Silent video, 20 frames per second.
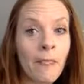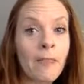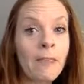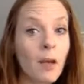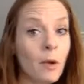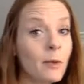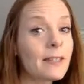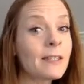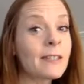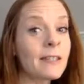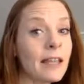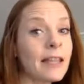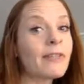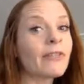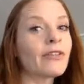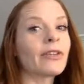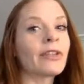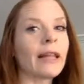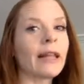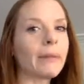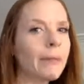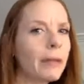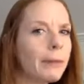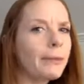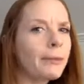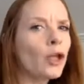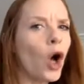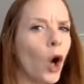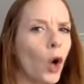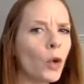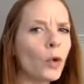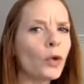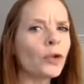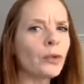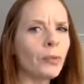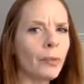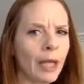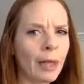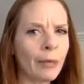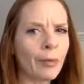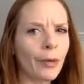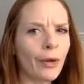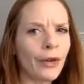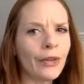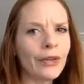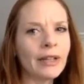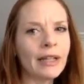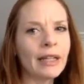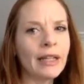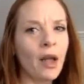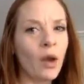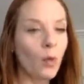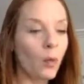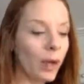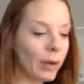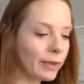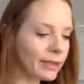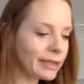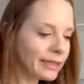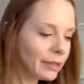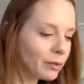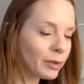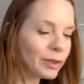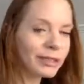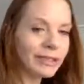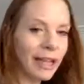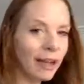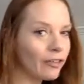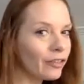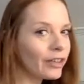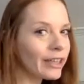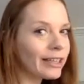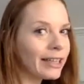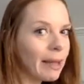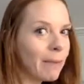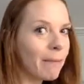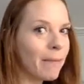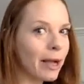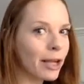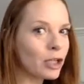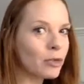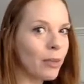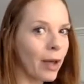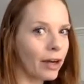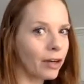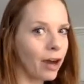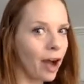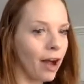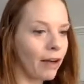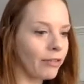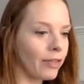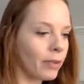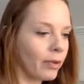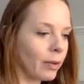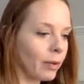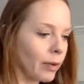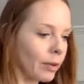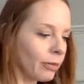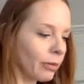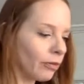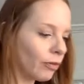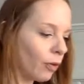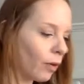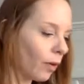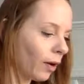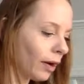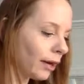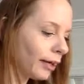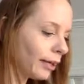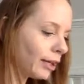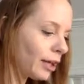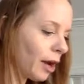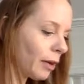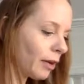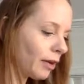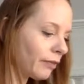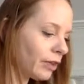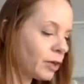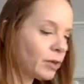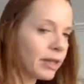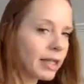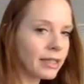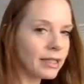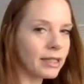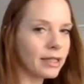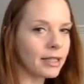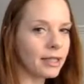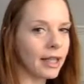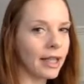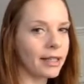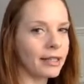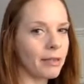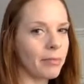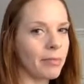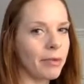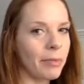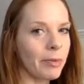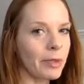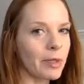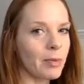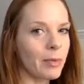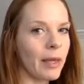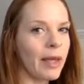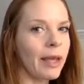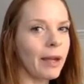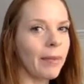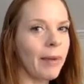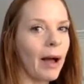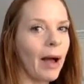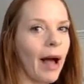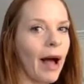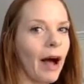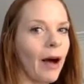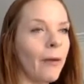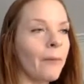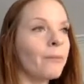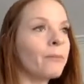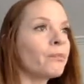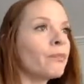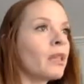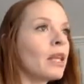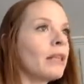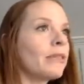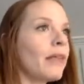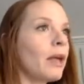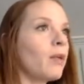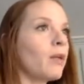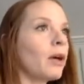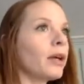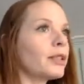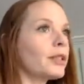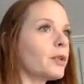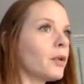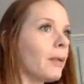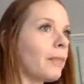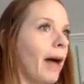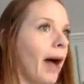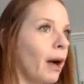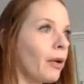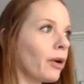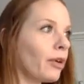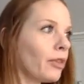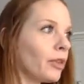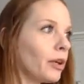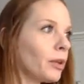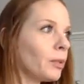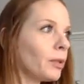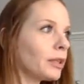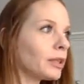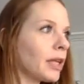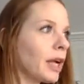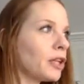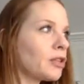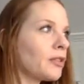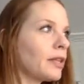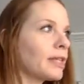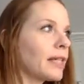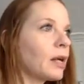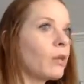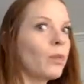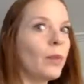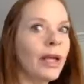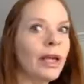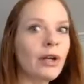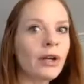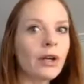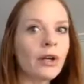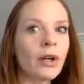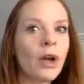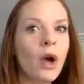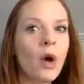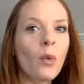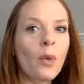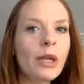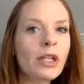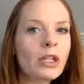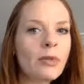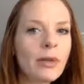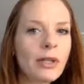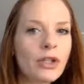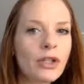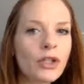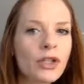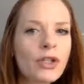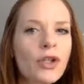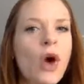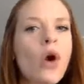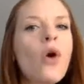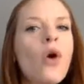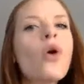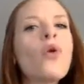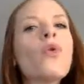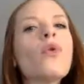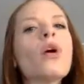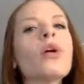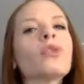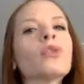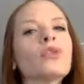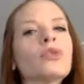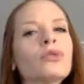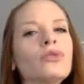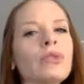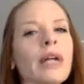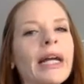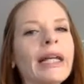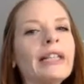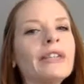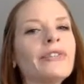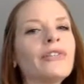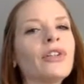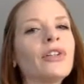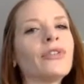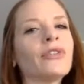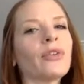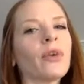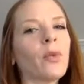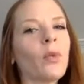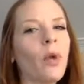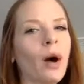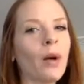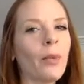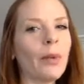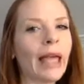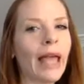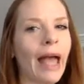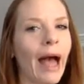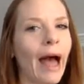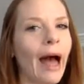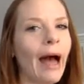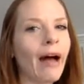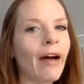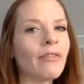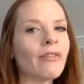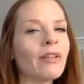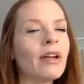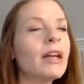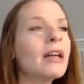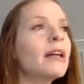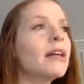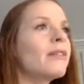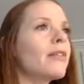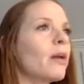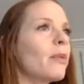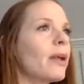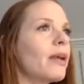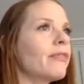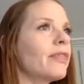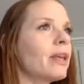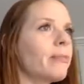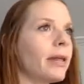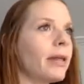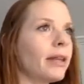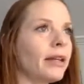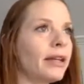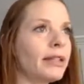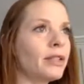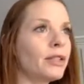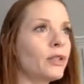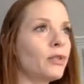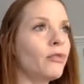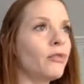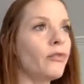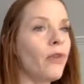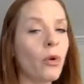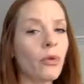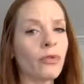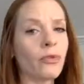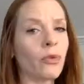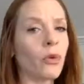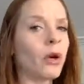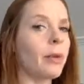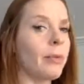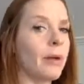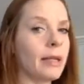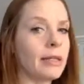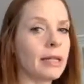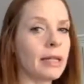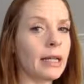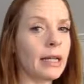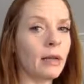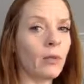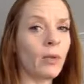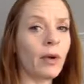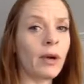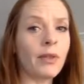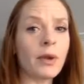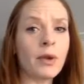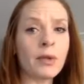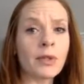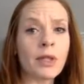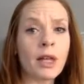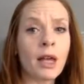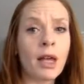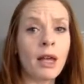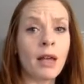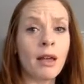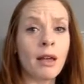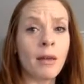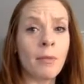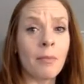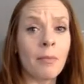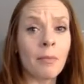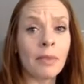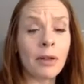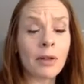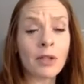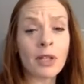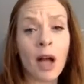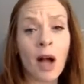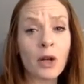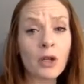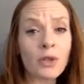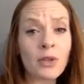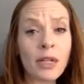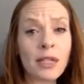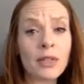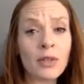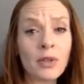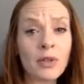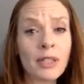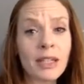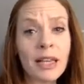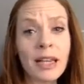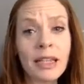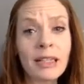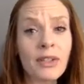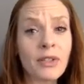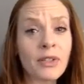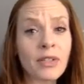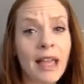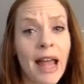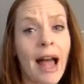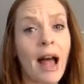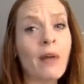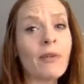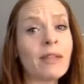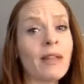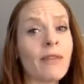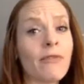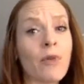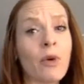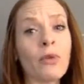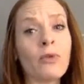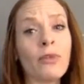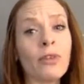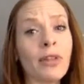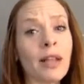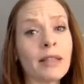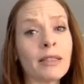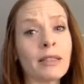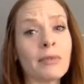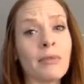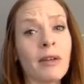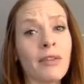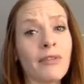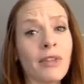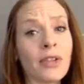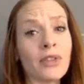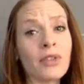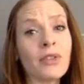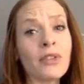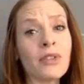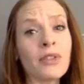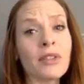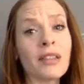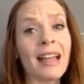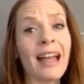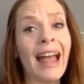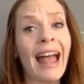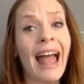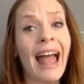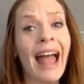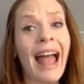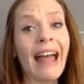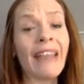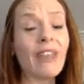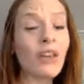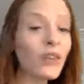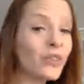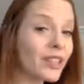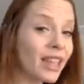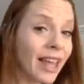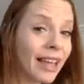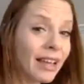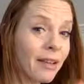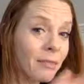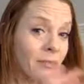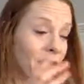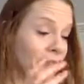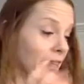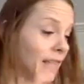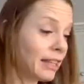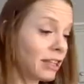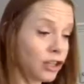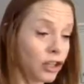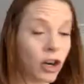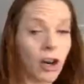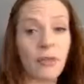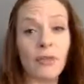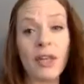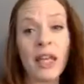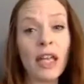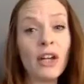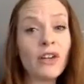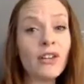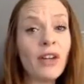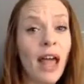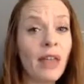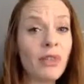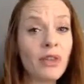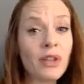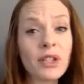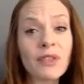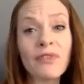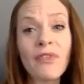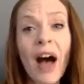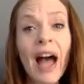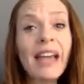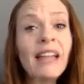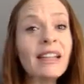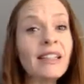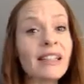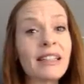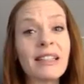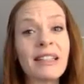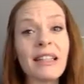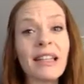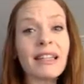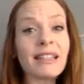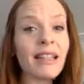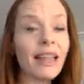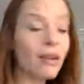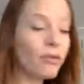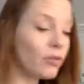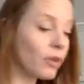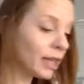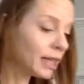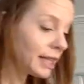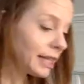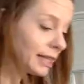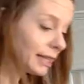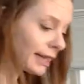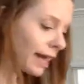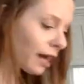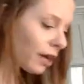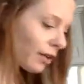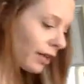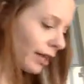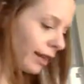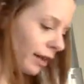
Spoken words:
There was slavery. Like, people owned people. We're definitely much better off than we were before. You know, if you listen to, like, some people speak about how they work to empower third world countries, like, we should be so grateful for what we have, that we have the ability to vote for a president, where there's countries, there's cities, there's towns that vote for elected officials, and there's, like, these shut off the internet, there's violence. It's, like, really scary.